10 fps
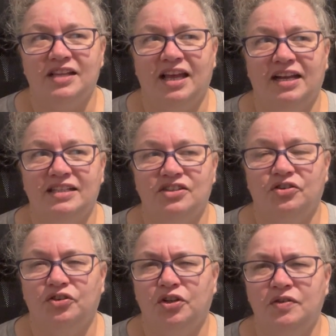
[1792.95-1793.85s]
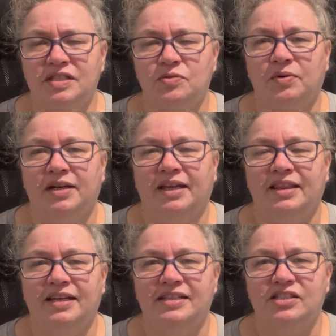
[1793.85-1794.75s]
and it's her newest one. I
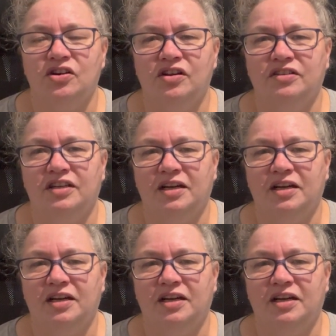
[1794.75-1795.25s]
think it's called